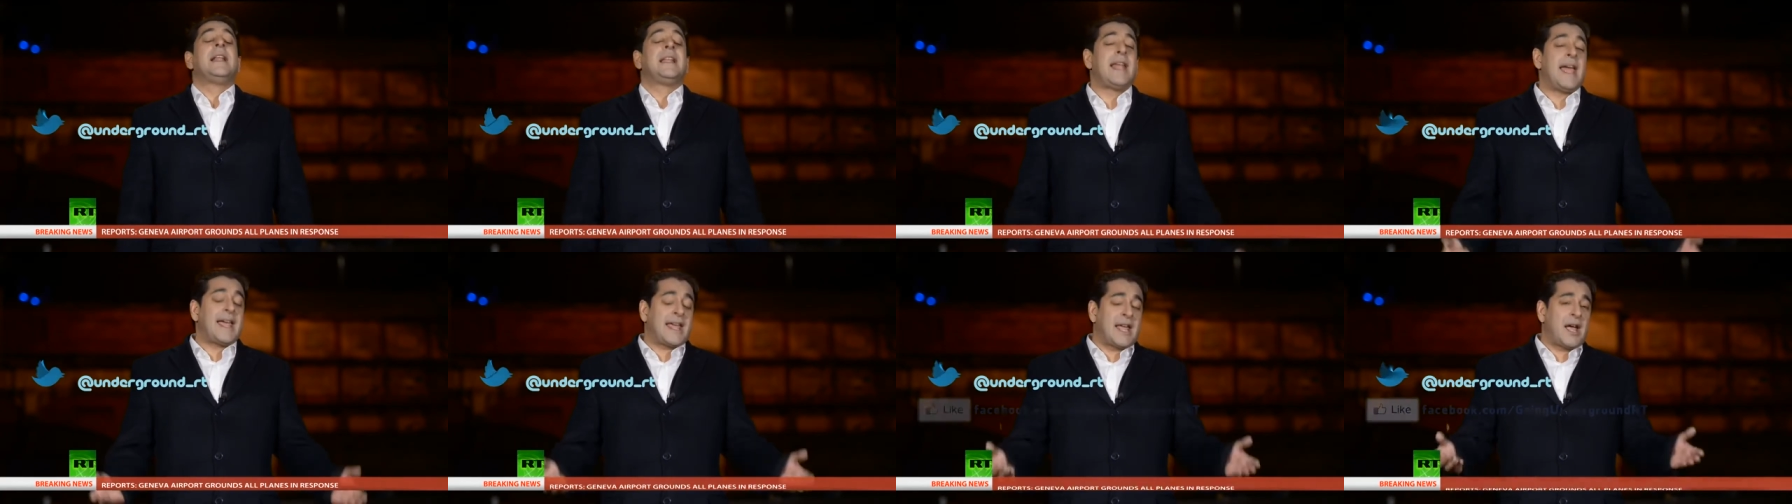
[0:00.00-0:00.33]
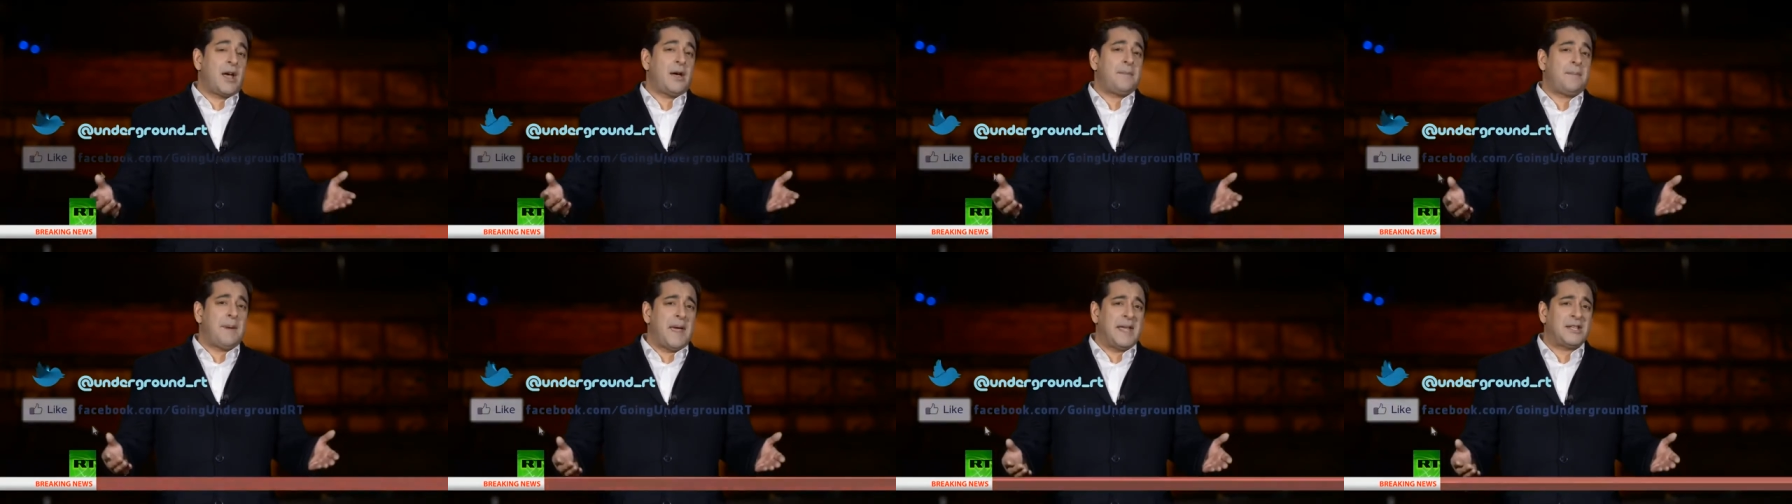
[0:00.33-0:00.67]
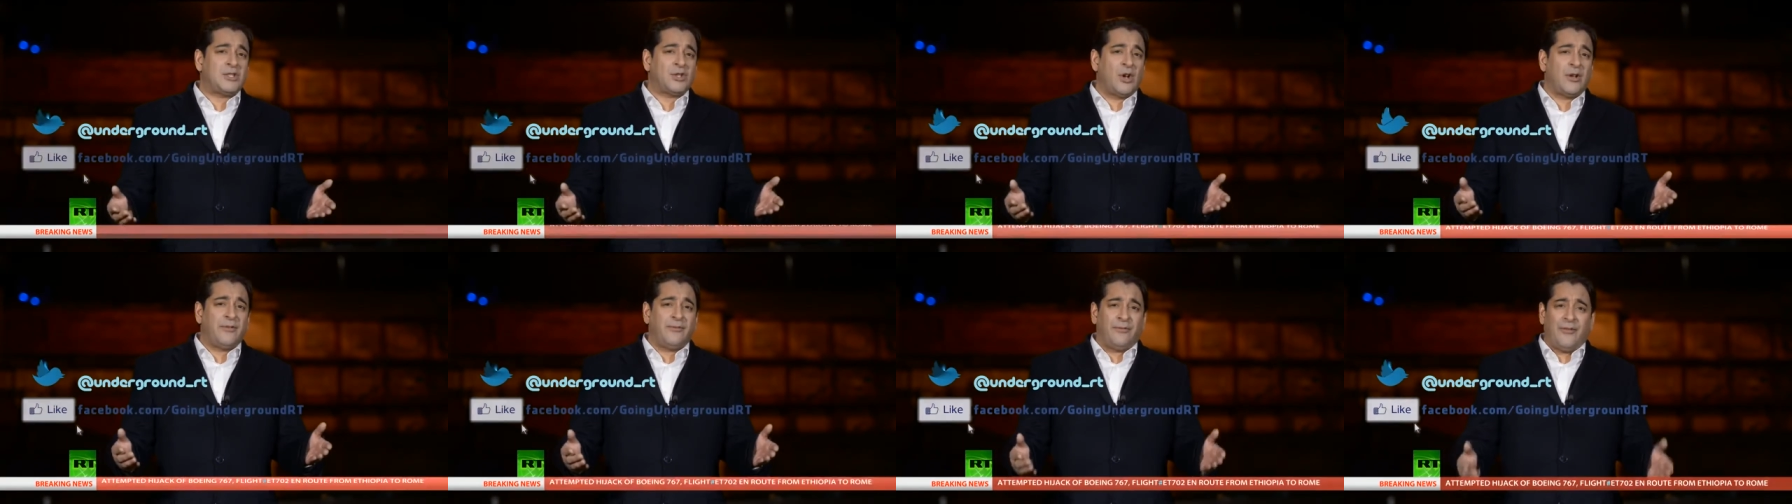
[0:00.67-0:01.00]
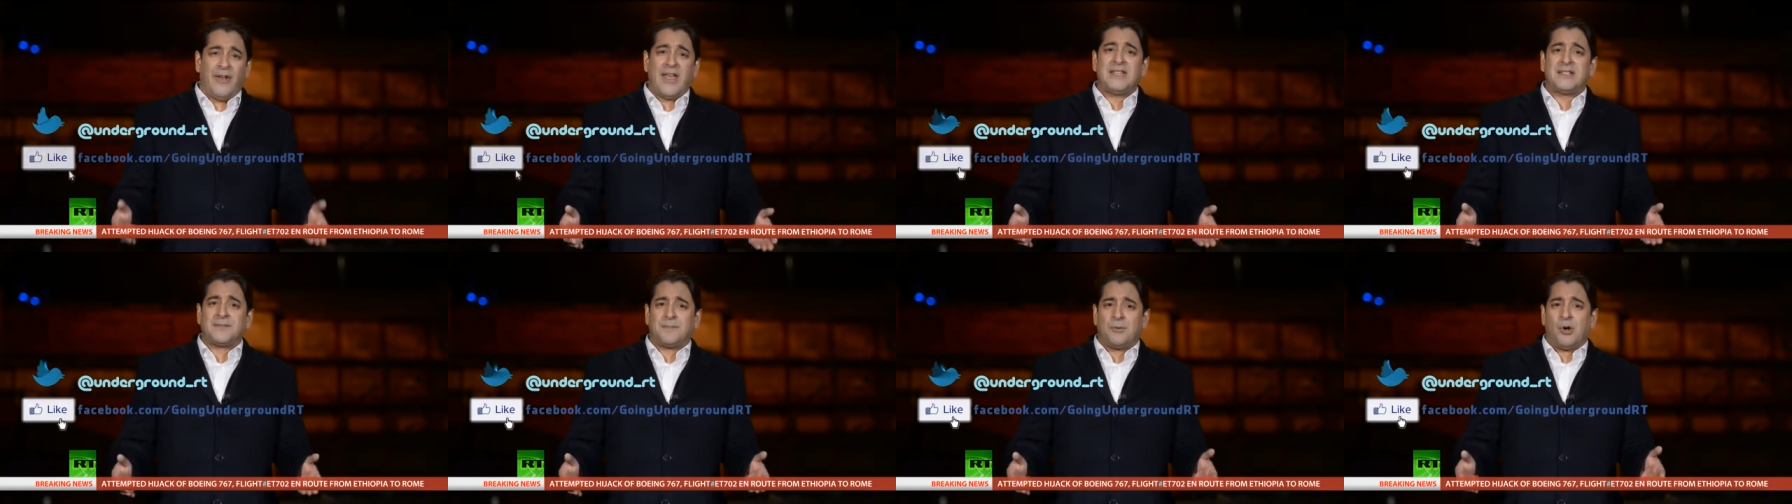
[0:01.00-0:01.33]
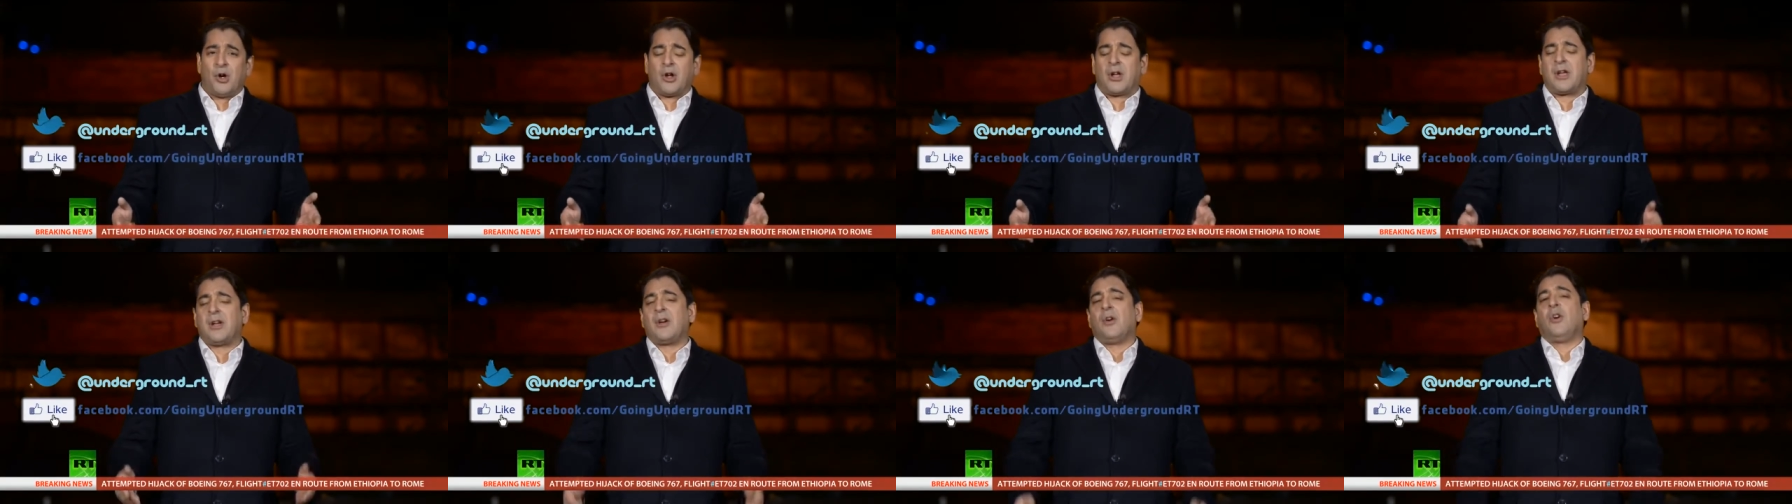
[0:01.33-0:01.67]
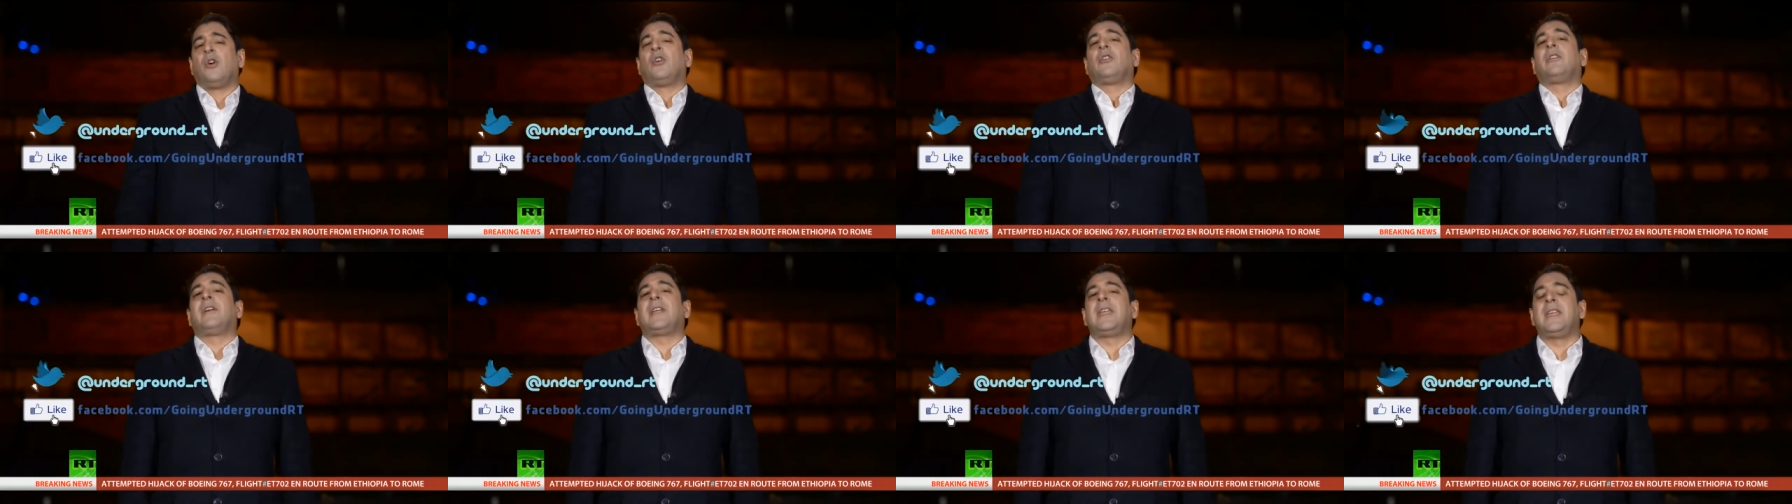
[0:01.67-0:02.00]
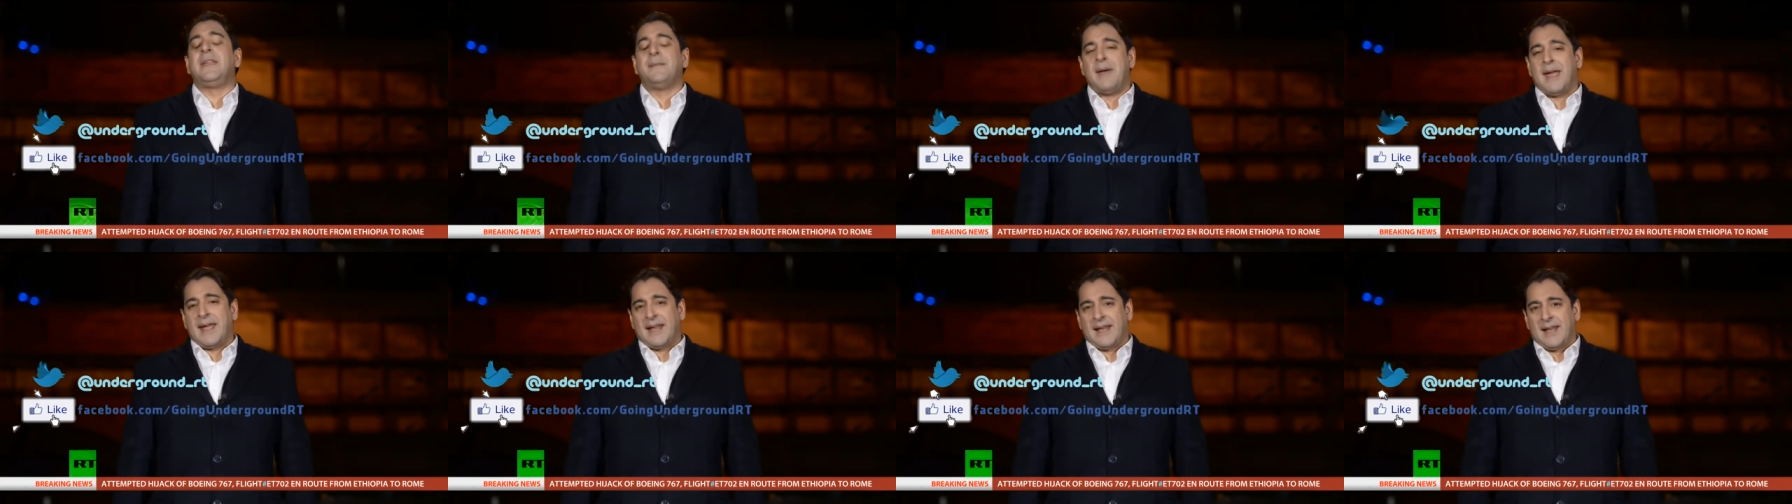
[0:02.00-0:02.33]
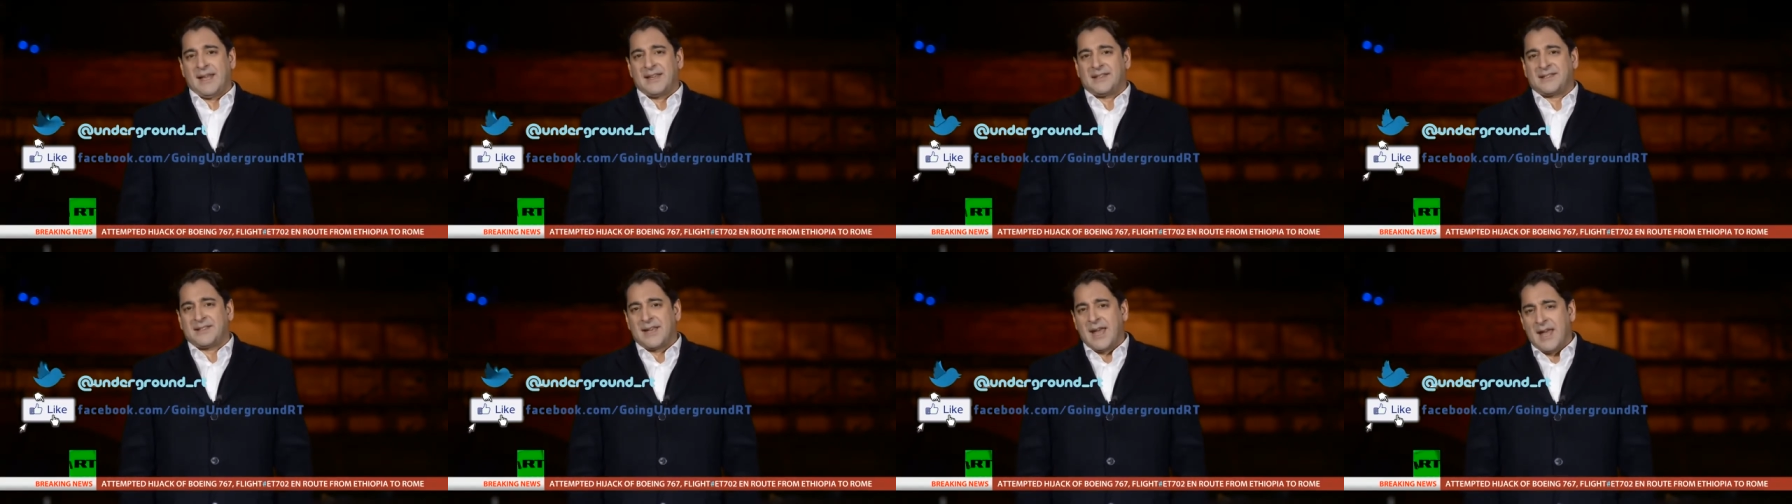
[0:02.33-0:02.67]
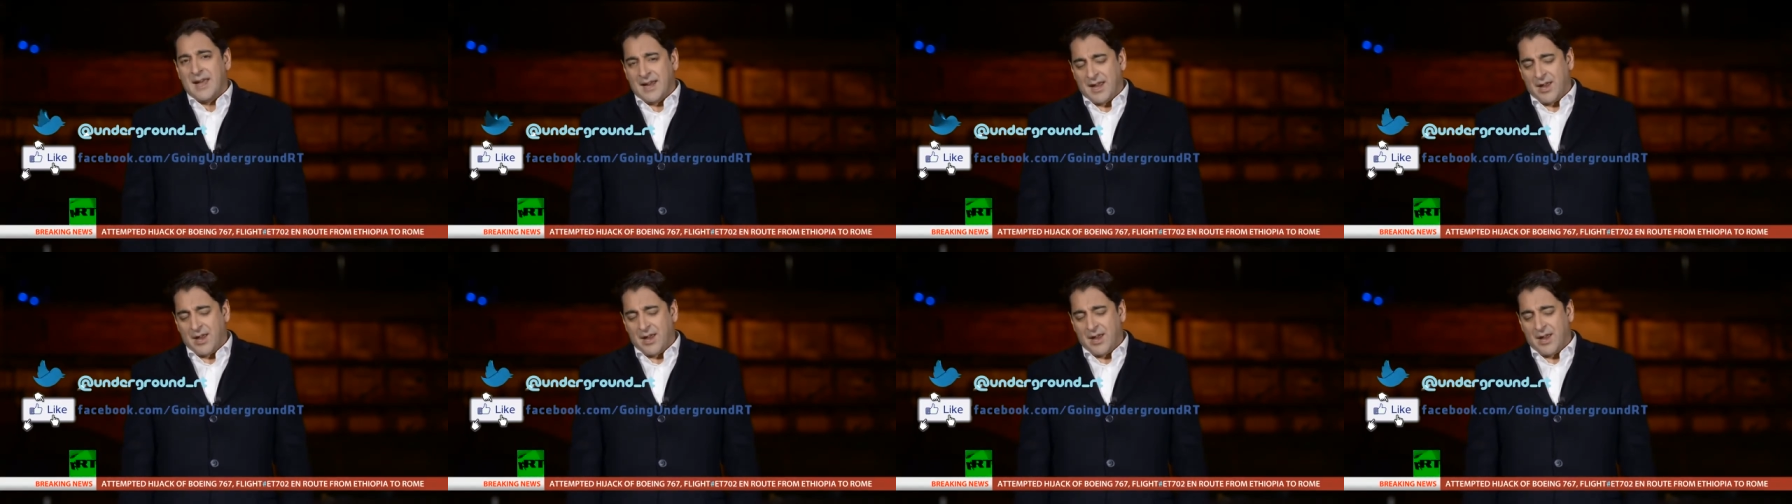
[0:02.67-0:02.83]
like our page on Facebook, or email us,